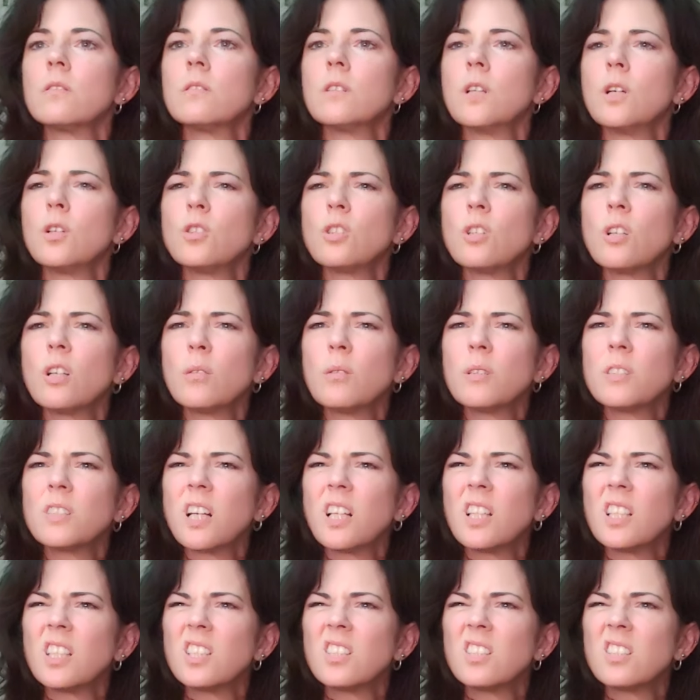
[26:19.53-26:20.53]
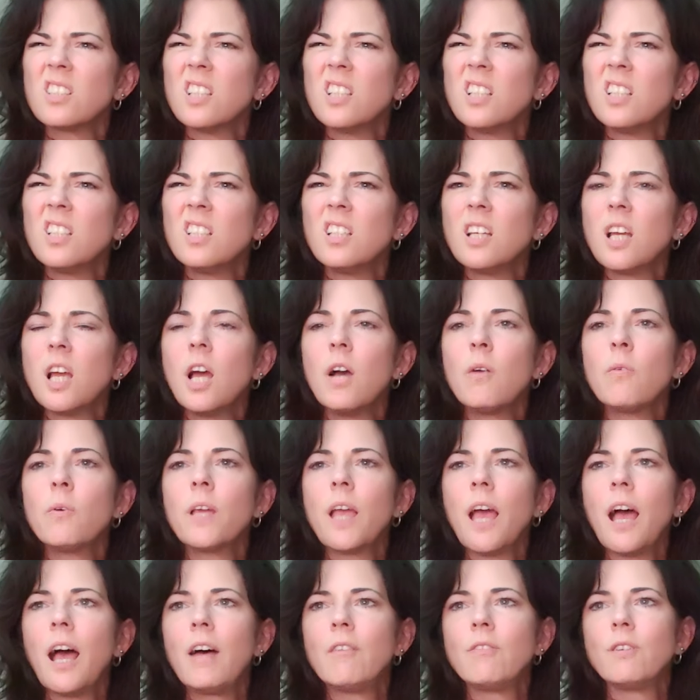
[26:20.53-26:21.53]
are the only ones I listed. We
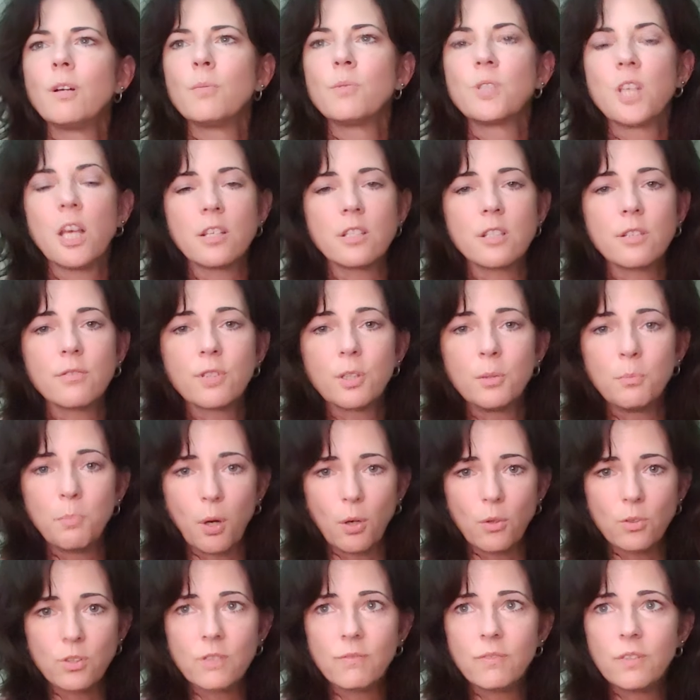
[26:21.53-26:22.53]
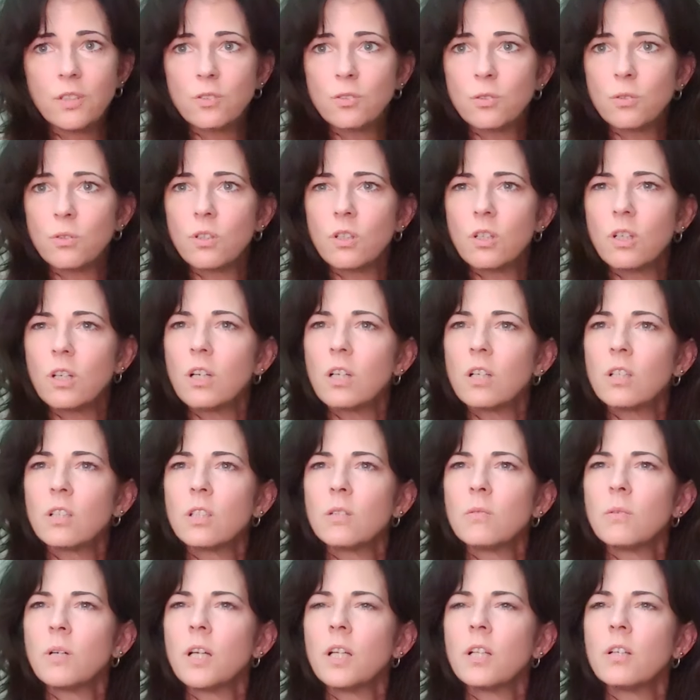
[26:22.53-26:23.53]
have obsessive compulsive disorder. I don't
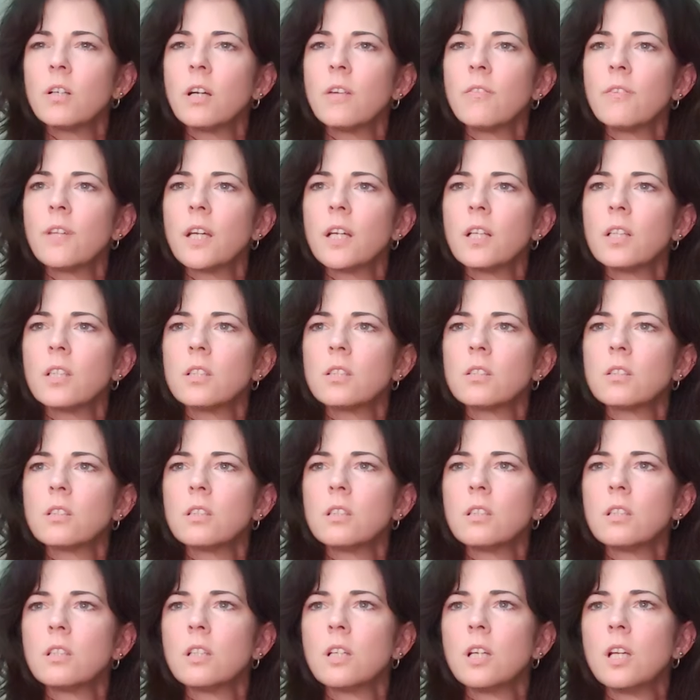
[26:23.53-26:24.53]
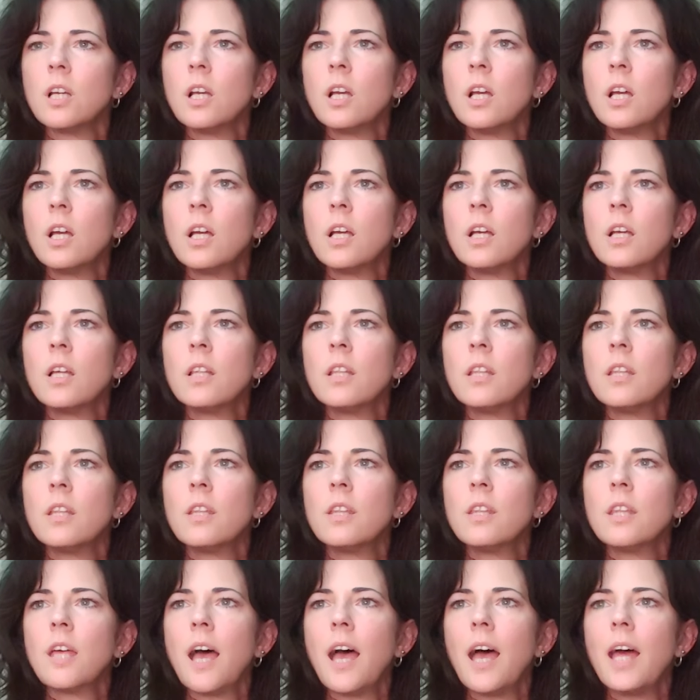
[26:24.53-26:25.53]
know why I don't have that listed.
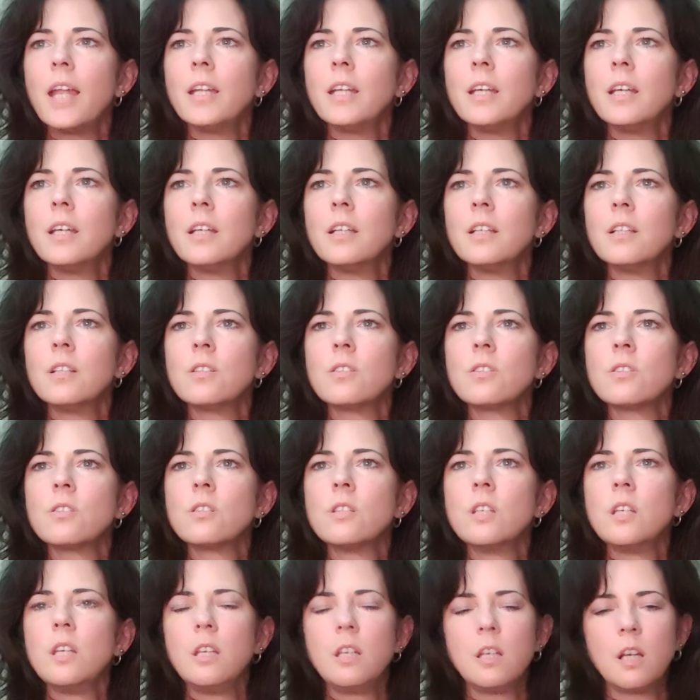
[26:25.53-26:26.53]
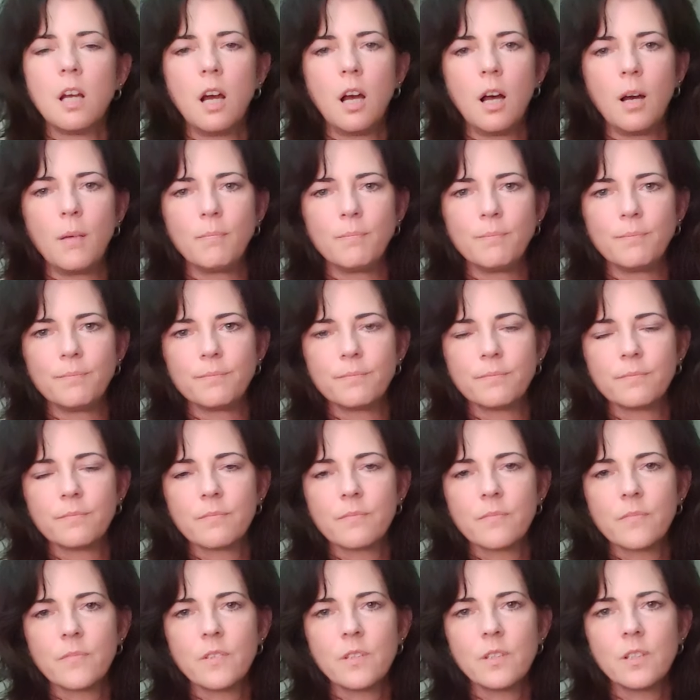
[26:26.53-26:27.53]
That is the,
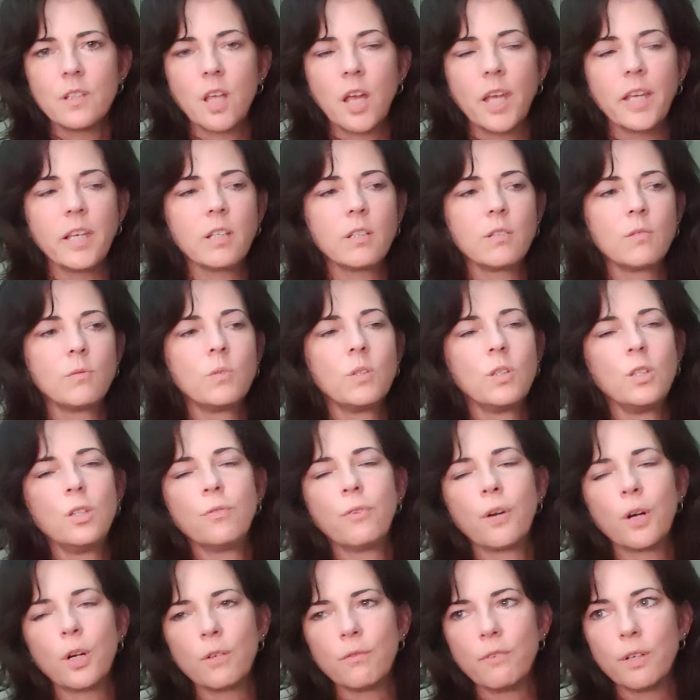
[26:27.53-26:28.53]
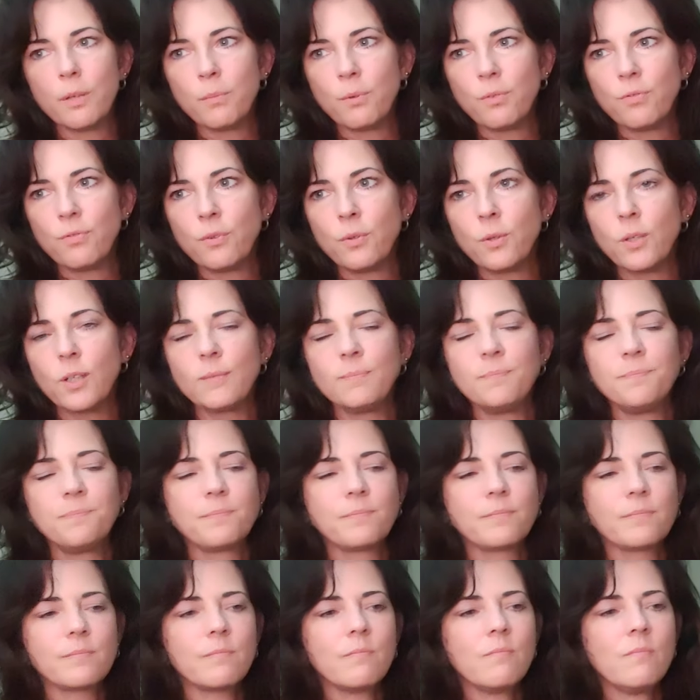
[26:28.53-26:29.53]
like you've heard of it before.
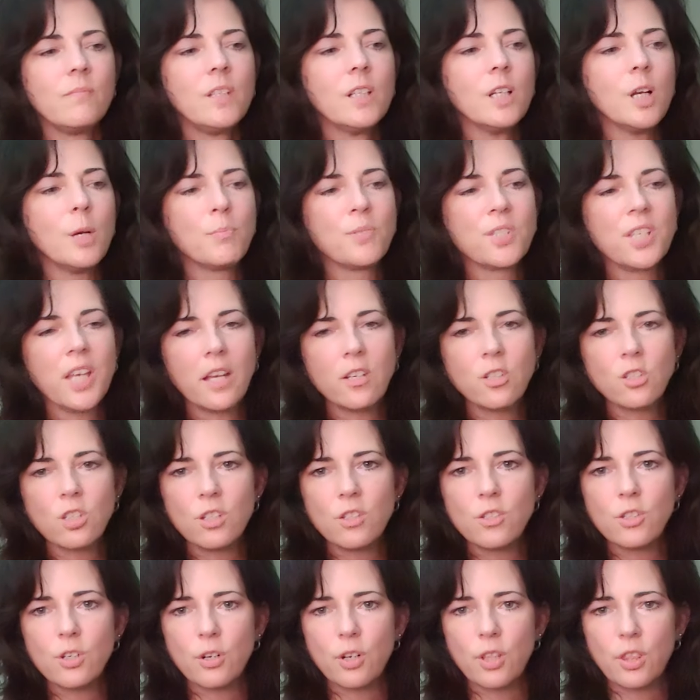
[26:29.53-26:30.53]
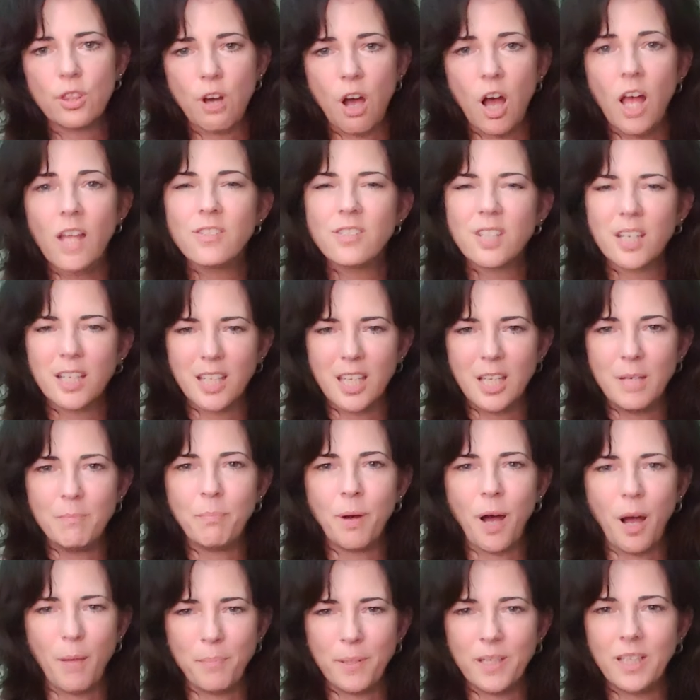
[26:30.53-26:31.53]
Obsessions are thoughts that keep
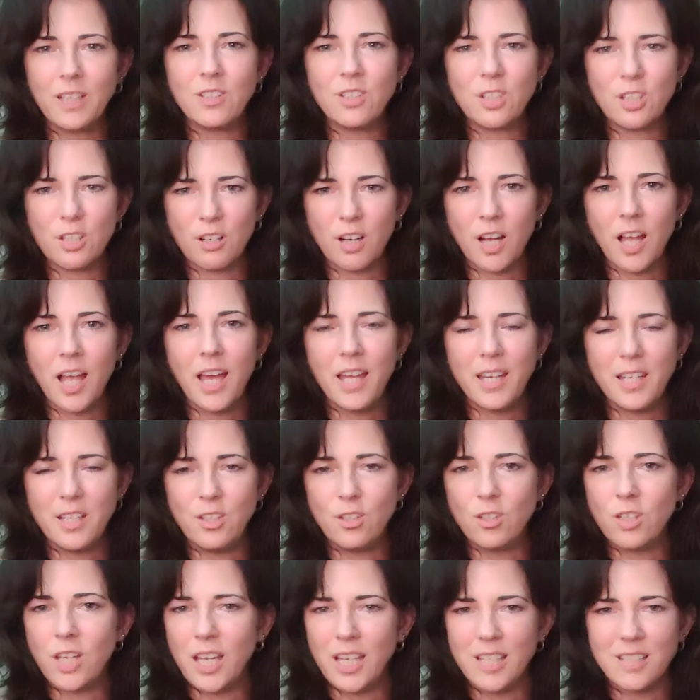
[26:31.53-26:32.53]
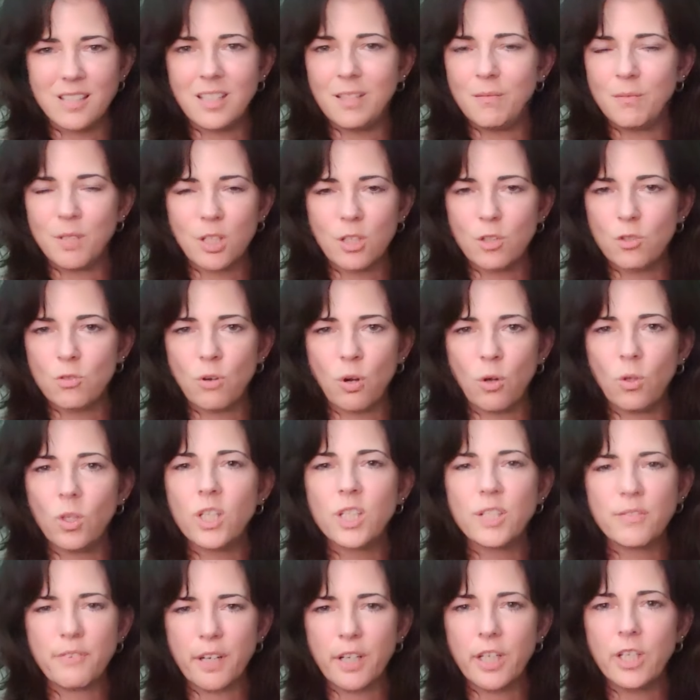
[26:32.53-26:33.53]
popping into your head and you can't seem to control it.
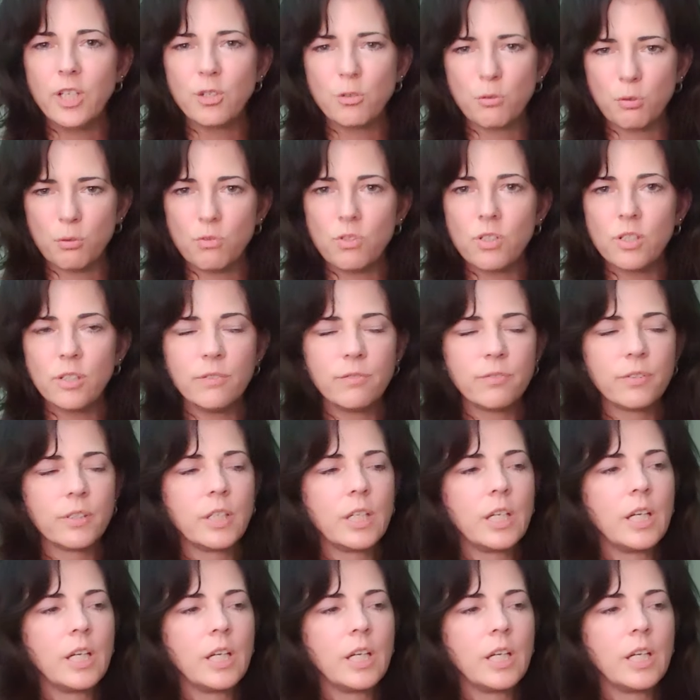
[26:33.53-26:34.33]
It's very intrusive.